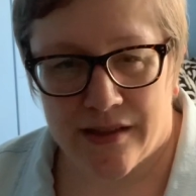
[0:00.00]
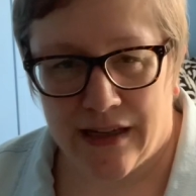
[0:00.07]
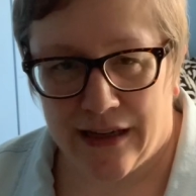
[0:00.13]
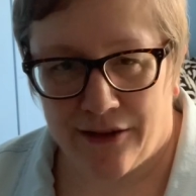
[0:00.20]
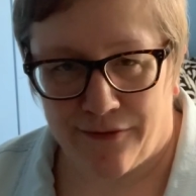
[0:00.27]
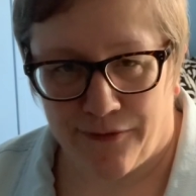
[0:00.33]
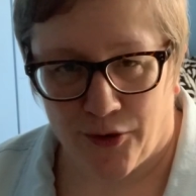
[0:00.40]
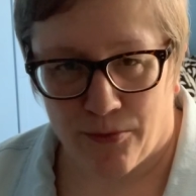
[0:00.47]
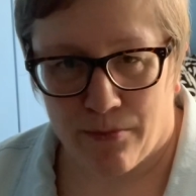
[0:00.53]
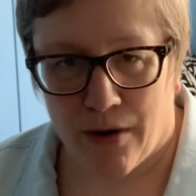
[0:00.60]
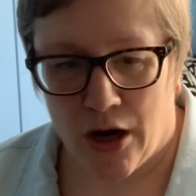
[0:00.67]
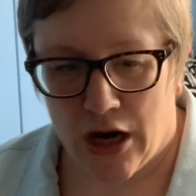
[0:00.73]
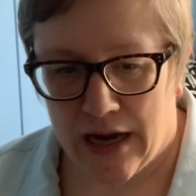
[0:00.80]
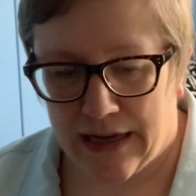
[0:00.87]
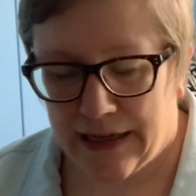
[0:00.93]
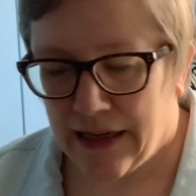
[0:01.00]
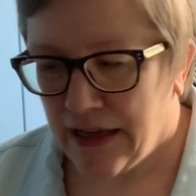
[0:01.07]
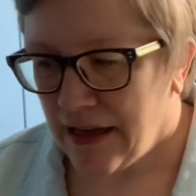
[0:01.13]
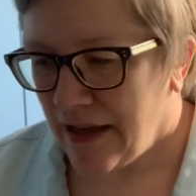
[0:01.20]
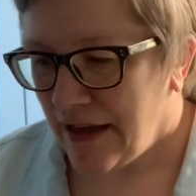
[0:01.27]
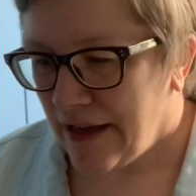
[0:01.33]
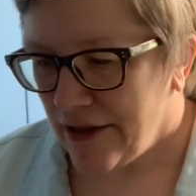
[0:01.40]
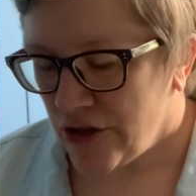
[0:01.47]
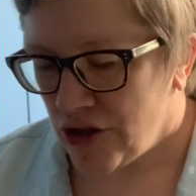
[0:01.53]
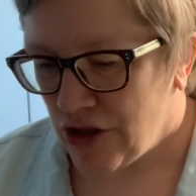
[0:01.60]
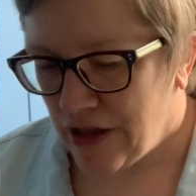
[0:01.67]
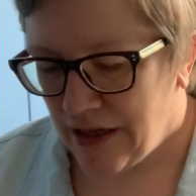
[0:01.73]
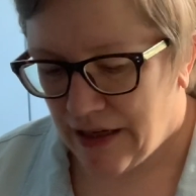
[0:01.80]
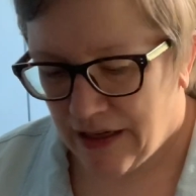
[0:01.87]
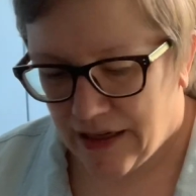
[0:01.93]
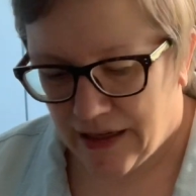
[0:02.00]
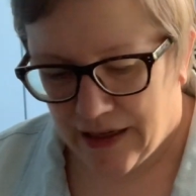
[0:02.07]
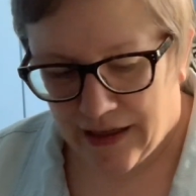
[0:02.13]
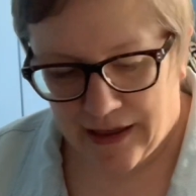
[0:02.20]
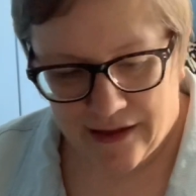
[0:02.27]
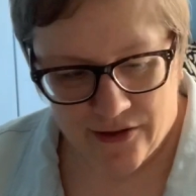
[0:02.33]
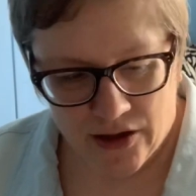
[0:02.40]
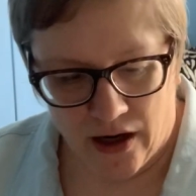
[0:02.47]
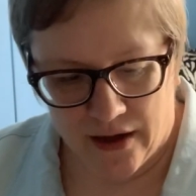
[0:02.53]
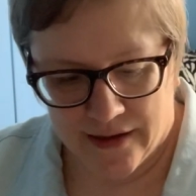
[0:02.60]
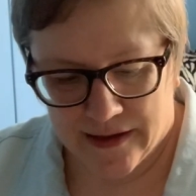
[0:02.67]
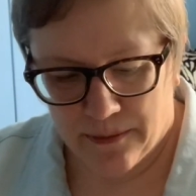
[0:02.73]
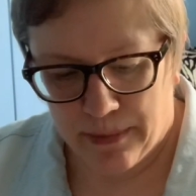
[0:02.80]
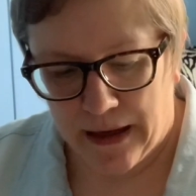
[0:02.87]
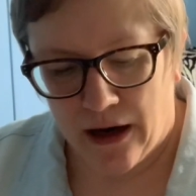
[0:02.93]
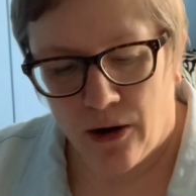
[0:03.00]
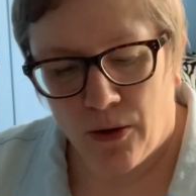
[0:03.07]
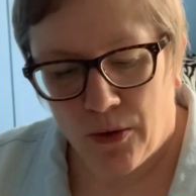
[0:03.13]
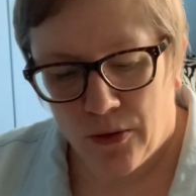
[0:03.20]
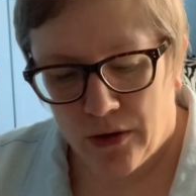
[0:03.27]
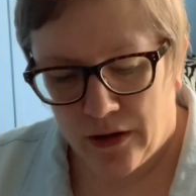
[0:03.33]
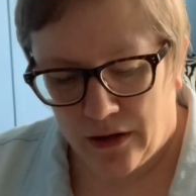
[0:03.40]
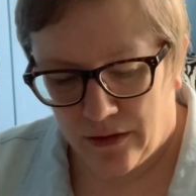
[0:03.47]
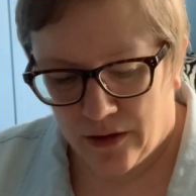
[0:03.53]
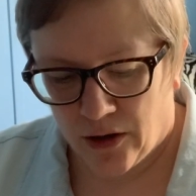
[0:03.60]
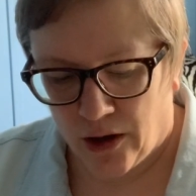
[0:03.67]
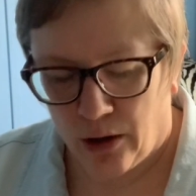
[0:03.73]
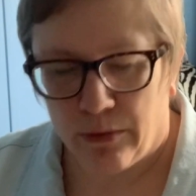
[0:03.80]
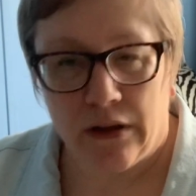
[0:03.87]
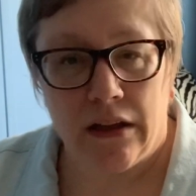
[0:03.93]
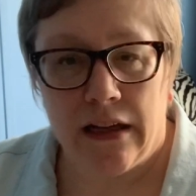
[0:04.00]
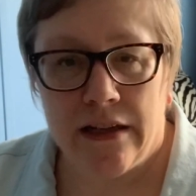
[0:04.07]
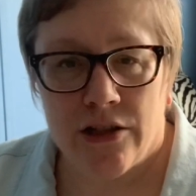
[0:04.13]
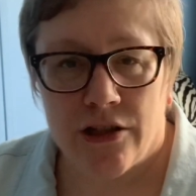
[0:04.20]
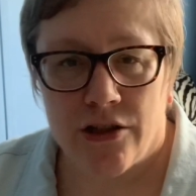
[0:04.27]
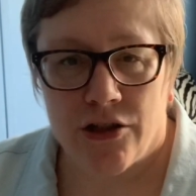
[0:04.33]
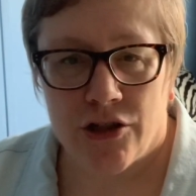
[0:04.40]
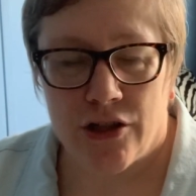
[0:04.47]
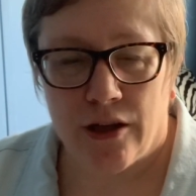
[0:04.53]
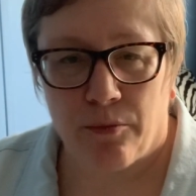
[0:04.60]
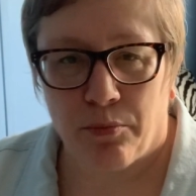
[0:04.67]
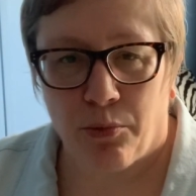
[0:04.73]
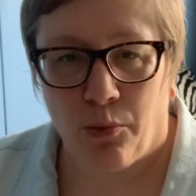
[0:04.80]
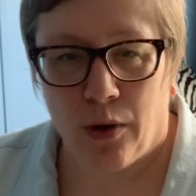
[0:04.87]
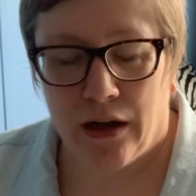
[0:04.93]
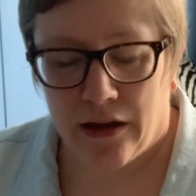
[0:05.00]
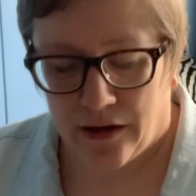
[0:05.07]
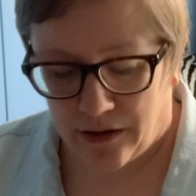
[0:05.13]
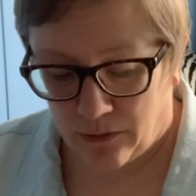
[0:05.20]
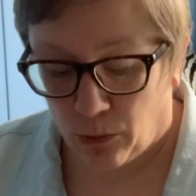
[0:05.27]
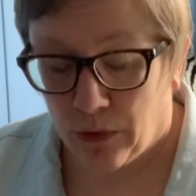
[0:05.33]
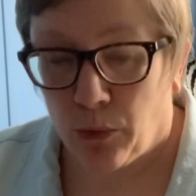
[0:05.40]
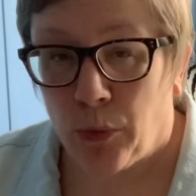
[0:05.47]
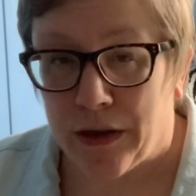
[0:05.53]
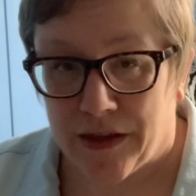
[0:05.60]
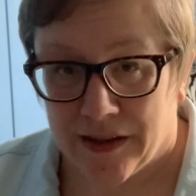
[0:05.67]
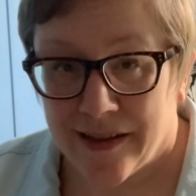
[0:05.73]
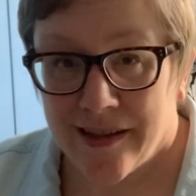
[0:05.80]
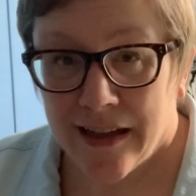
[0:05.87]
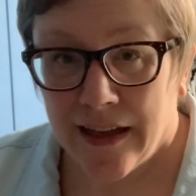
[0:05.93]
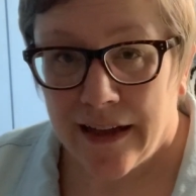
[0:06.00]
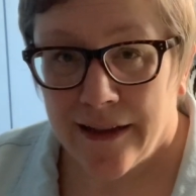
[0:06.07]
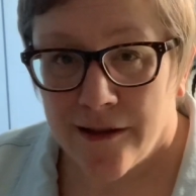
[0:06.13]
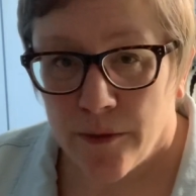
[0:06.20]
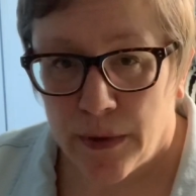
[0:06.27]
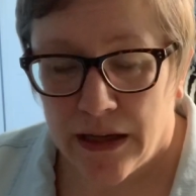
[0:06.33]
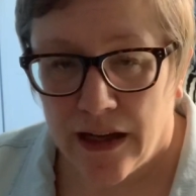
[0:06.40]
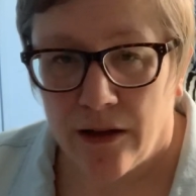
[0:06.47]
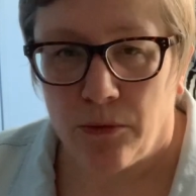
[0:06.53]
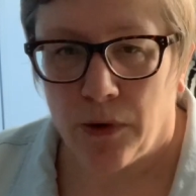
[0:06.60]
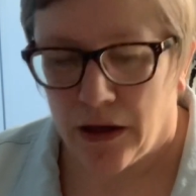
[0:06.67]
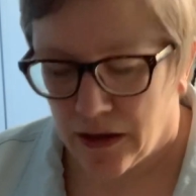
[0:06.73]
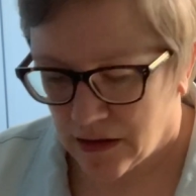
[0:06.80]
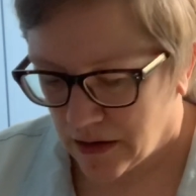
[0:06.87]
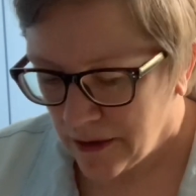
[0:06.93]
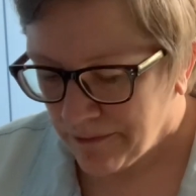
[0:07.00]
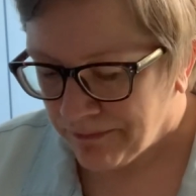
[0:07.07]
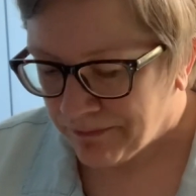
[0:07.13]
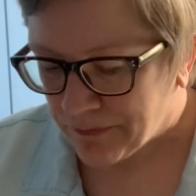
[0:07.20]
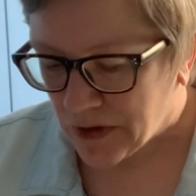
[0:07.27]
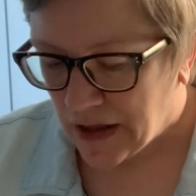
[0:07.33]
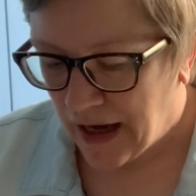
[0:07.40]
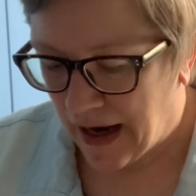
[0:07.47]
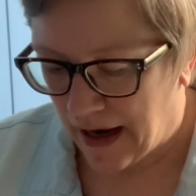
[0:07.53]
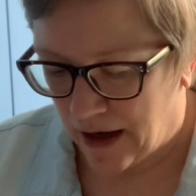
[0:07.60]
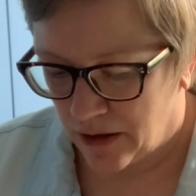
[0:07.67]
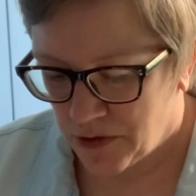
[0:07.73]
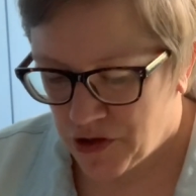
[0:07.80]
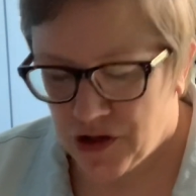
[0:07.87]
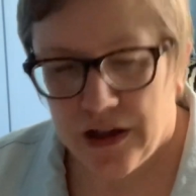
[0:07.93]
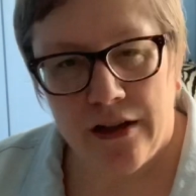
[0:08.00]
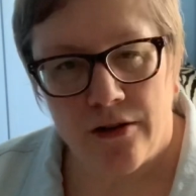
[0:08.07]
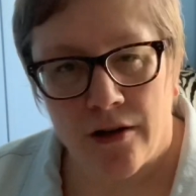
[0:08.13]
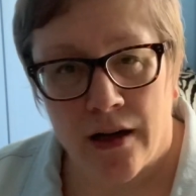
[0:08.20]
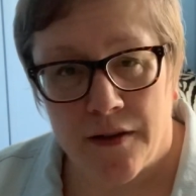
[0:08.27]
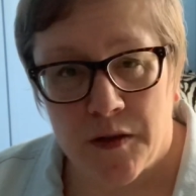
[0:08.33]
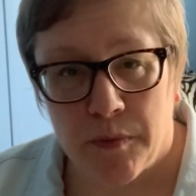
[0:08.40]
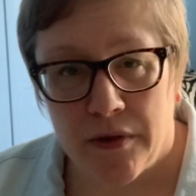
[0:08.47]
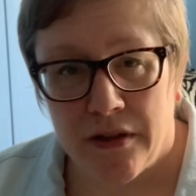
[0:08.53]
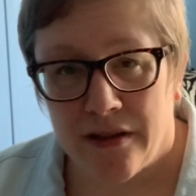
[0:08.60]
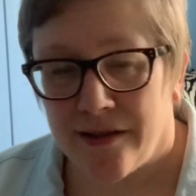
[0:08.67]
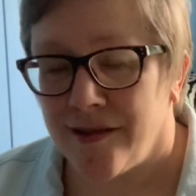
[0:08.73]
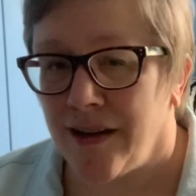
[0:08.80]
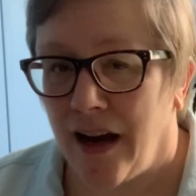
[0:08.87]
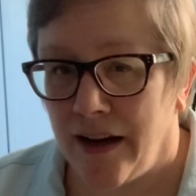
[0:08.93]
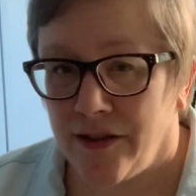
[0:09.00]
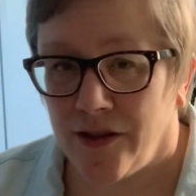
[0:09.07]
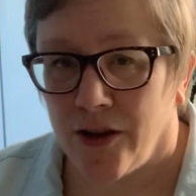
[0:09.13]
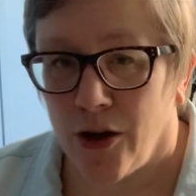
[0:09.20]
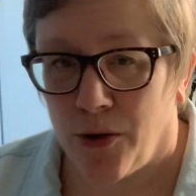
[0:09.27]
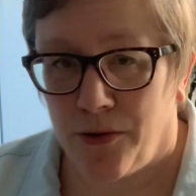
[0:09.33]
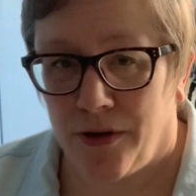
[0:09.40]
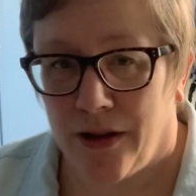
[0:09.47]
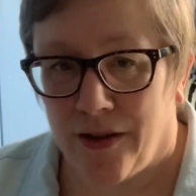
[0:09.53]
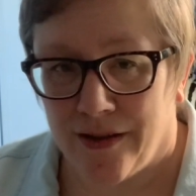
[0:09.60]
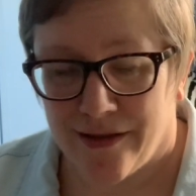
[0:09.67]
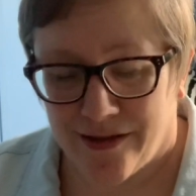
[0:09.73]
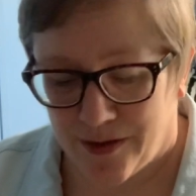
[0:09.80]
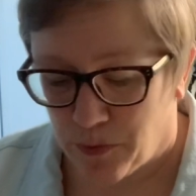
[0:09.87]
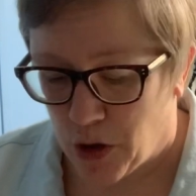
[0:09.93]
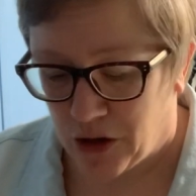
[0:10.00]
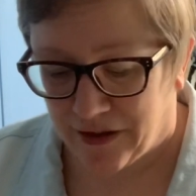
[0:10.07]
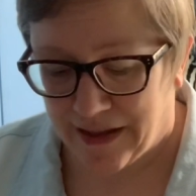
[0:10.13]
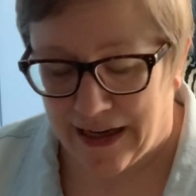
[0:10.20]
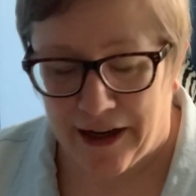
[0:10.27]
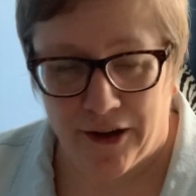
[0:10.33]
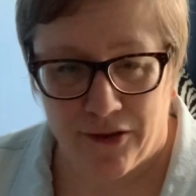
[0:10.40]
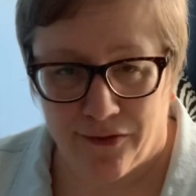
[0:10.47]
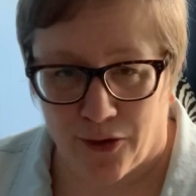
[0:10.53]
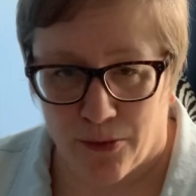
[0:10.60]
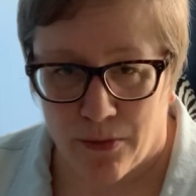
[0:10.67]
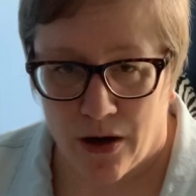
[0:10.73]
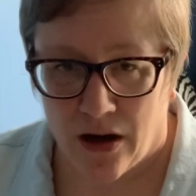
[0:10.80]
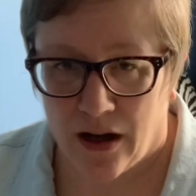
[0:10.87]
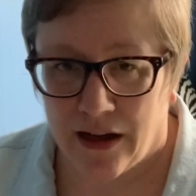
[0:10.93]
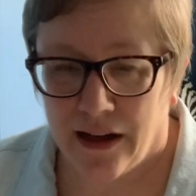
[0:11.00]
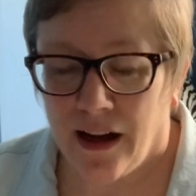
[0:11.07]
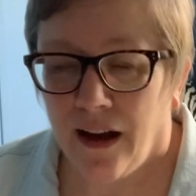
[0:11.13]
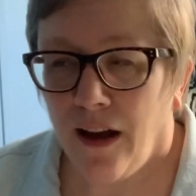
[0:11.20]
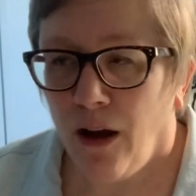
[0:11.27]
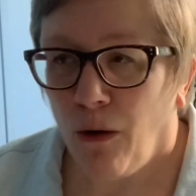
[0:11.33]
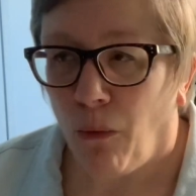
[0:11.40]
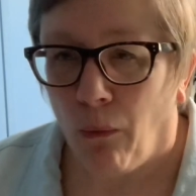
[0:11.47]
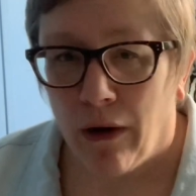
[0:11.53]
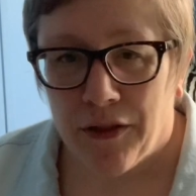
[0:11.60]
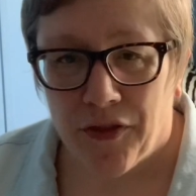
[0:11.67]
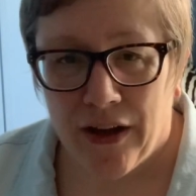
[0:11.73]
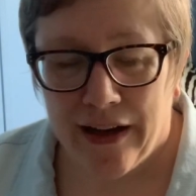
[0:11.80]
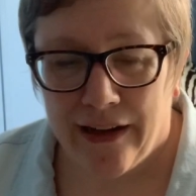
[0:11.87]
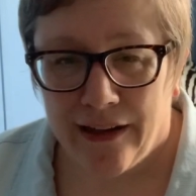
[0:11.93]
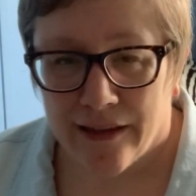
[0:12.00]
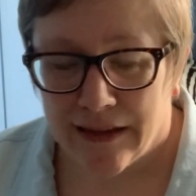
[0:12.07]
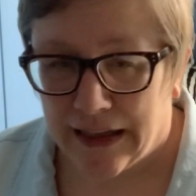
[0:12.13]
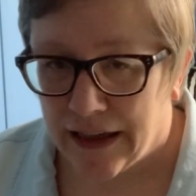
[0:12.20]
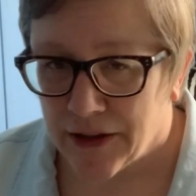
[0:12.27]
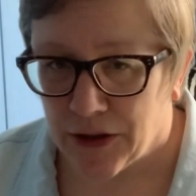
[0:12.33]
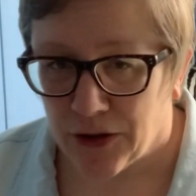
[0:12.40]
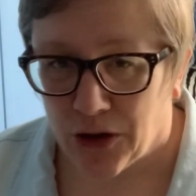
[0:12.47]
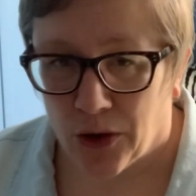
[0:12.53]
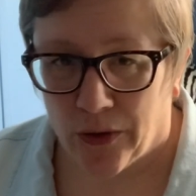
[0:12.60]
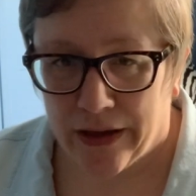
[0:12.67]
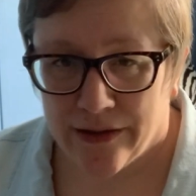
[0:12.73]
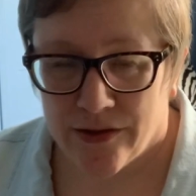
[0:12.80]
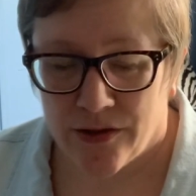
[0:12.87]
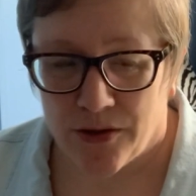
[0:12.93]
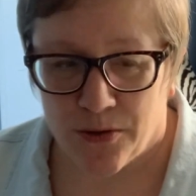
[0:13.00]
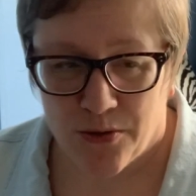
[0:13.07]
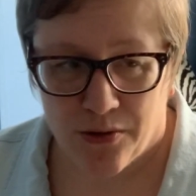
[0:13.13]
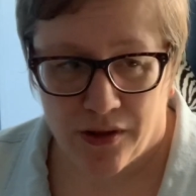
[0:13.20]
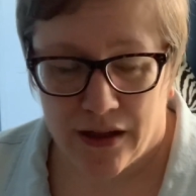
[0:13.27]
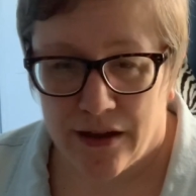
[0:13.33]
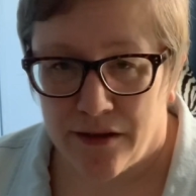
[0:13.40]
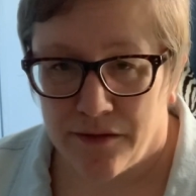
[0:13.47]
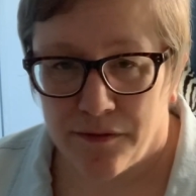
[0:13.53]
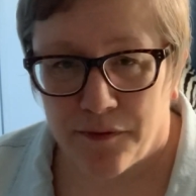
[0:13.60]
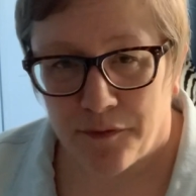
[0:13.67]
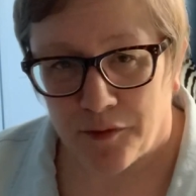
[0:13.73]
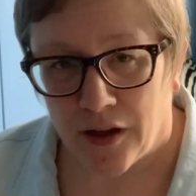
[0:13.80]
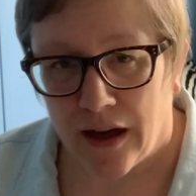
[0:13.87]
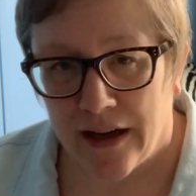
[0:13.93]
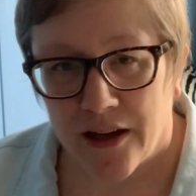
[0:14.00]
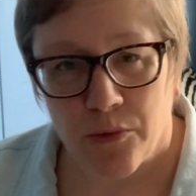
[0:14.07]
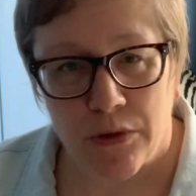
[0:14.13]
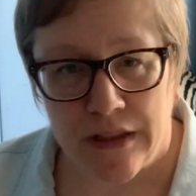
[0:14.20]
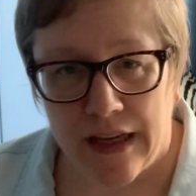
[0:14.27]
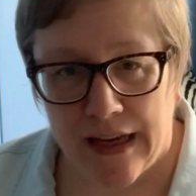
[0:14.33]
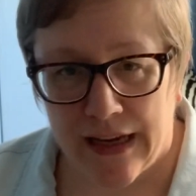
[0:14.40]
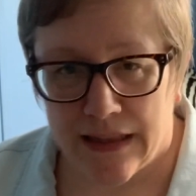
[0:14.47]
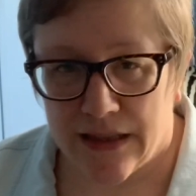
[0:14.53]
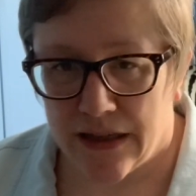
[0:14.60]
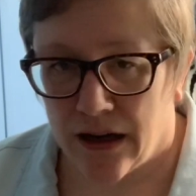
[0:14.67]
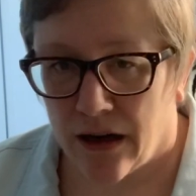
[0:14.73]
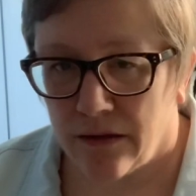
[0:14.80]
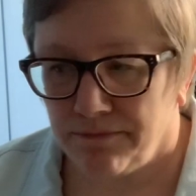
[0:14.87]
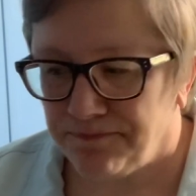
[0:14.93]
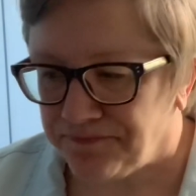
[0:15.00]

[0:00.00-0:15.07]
in Vermont. She talks about her relationship with the city to begin with, how she and her husband decide to go to this small town in Vermont, what they think they're going to live like when they get there.